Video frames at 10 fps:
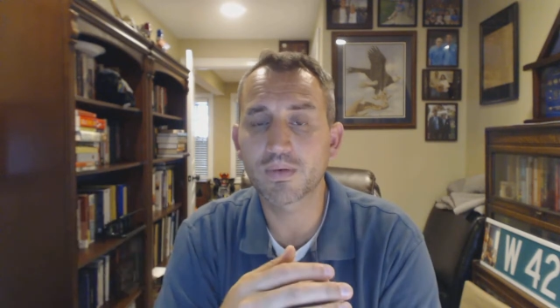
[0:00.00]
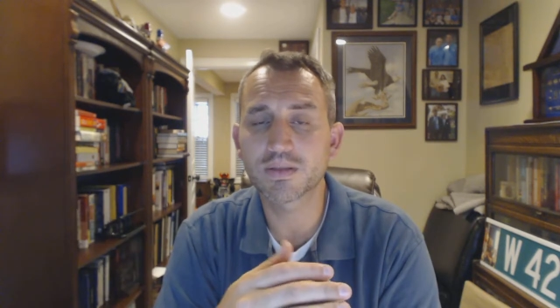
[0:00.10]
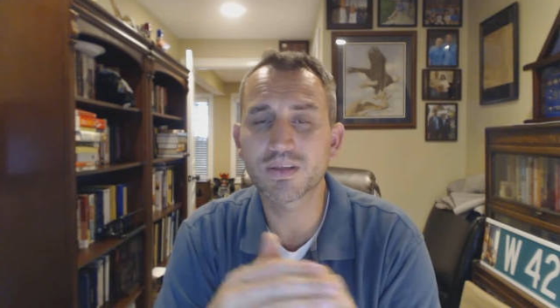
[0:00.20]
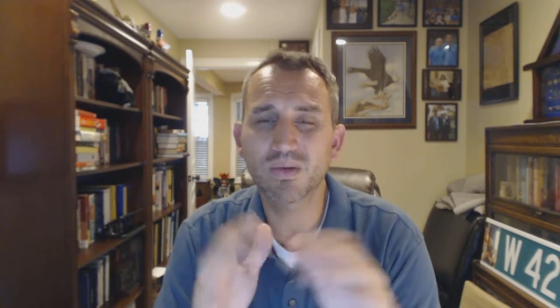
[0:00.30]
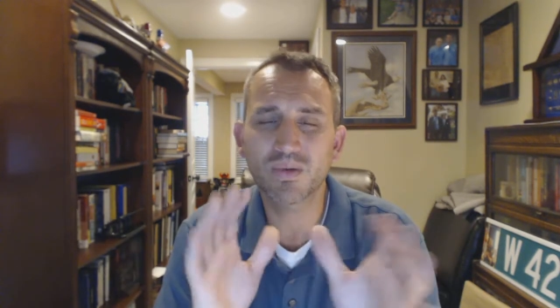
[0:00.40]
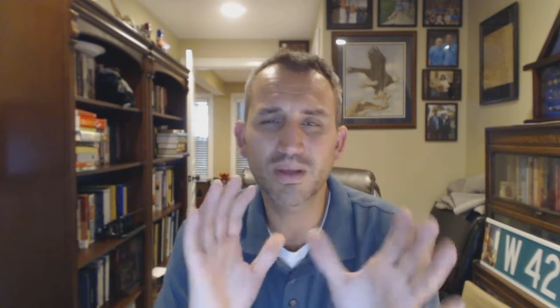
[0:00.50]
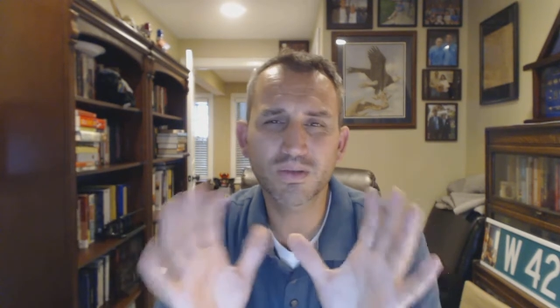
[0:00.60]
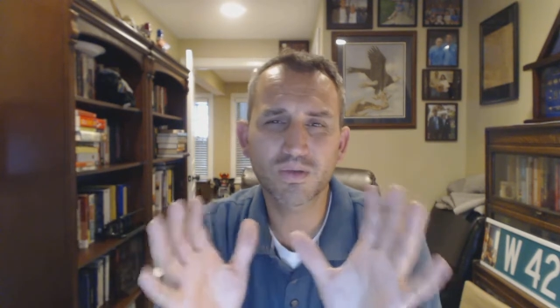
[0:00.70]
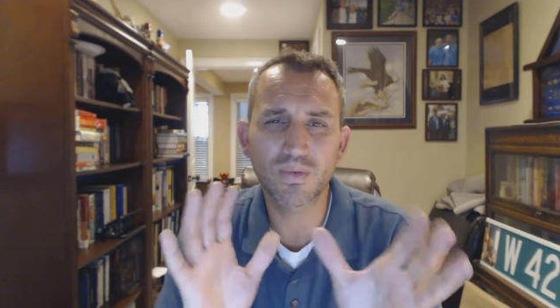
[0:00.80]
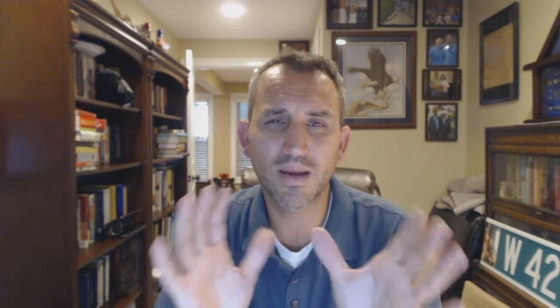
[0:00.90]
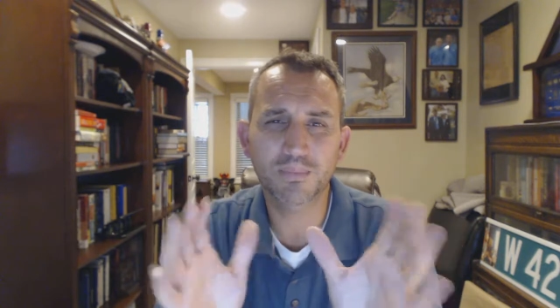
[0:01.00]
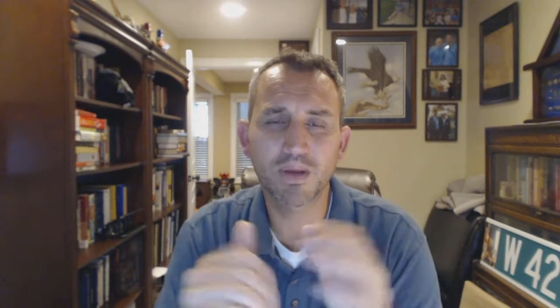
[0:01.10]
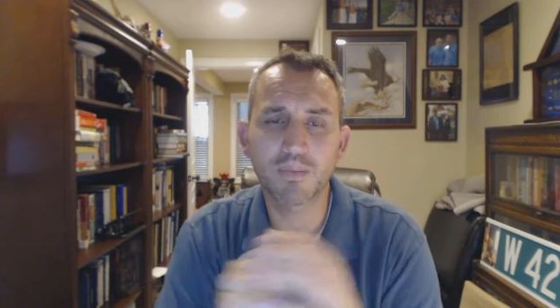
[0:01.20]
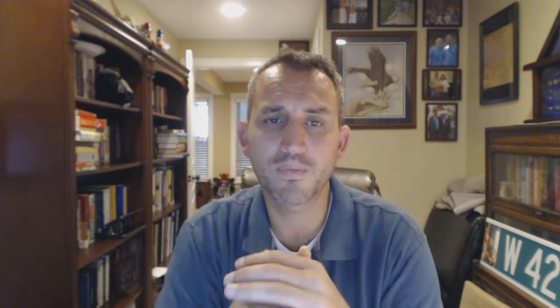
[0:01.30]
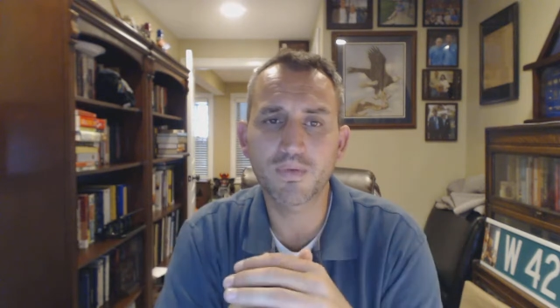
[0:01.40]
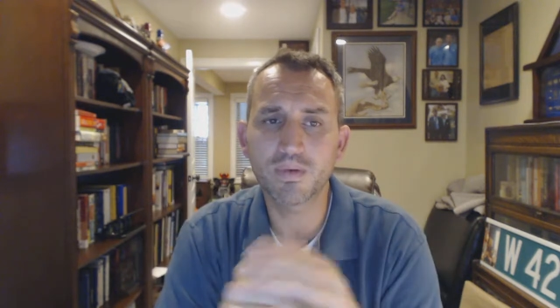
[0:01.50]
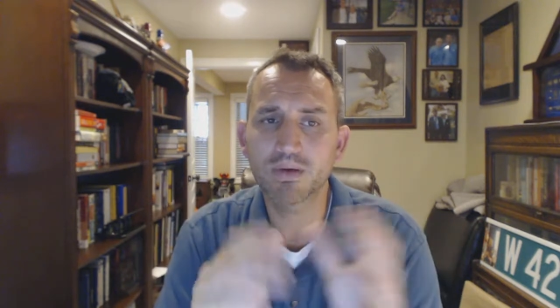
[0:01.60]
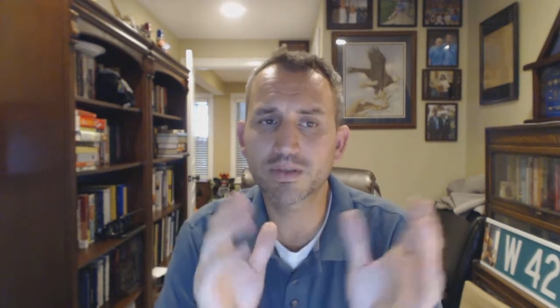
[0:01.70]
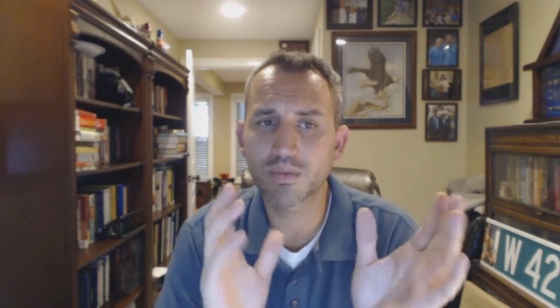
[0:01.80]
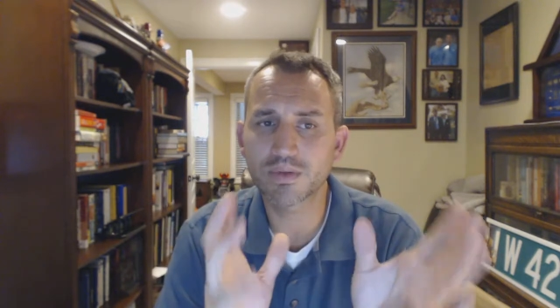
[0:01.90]
And so don't get too wrapped up. If you
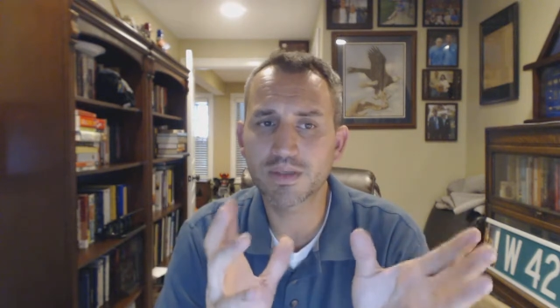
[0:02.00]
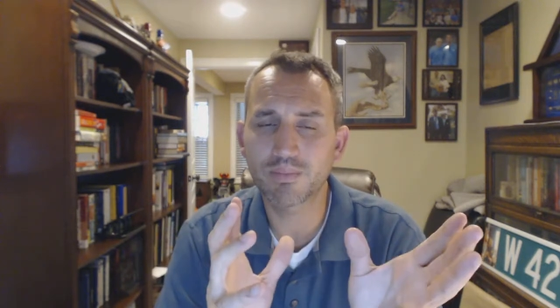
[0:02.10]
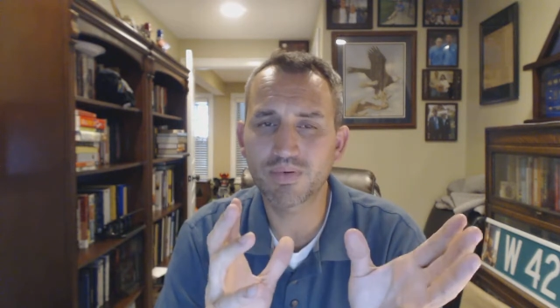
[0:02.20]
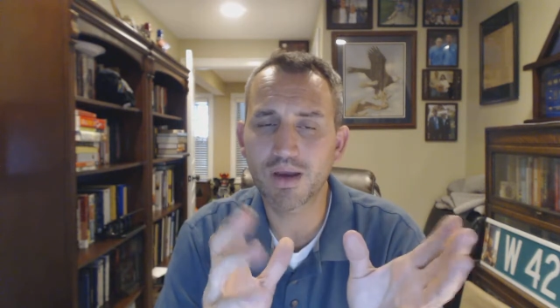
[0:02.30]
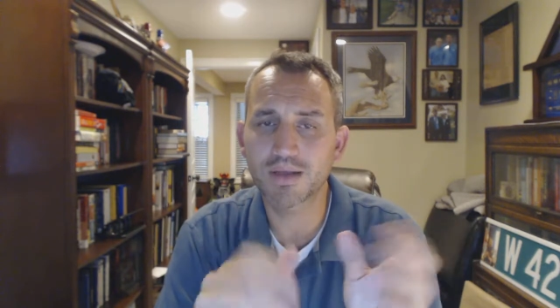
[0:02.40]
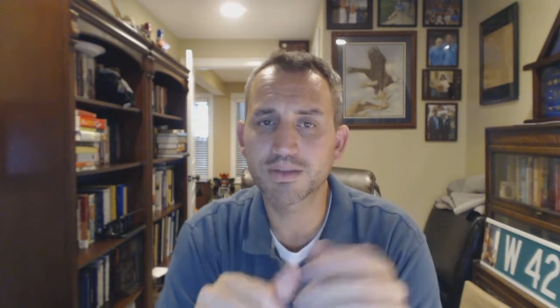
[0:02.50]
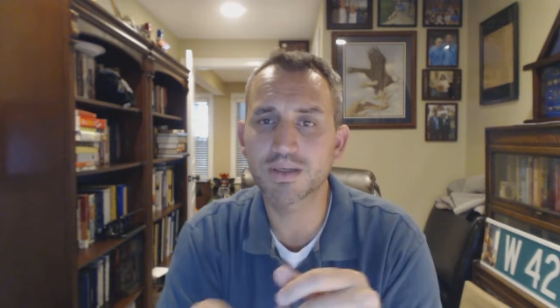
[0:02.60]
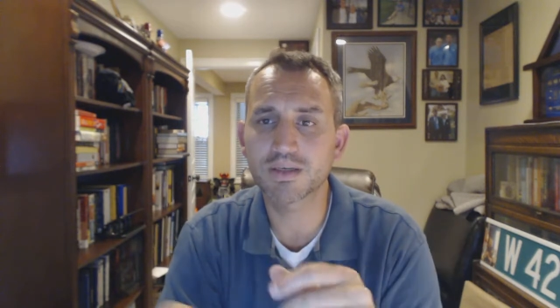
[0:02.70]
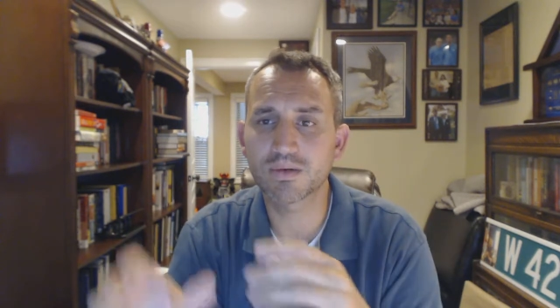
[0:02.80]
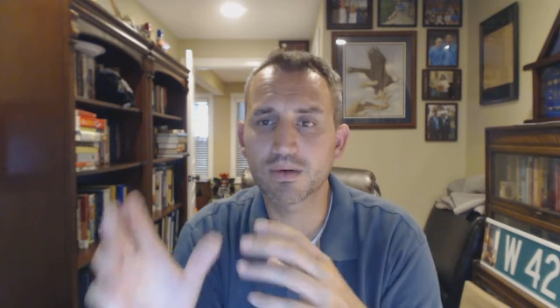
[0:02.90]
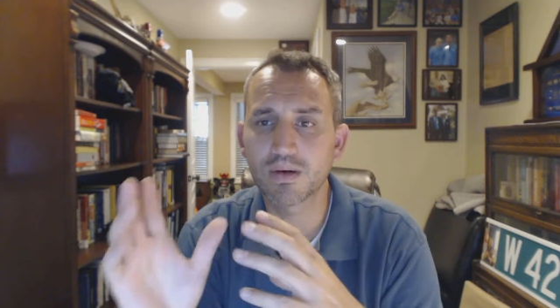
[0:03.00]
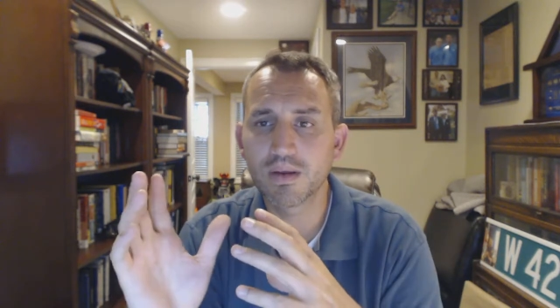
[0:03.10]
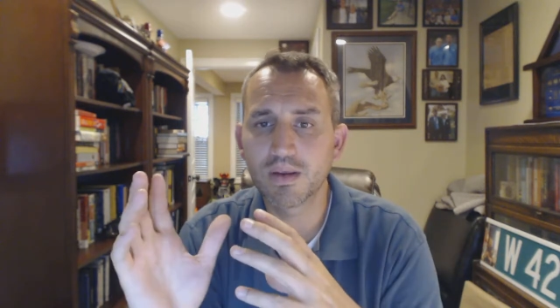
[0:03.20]
hear someone say project or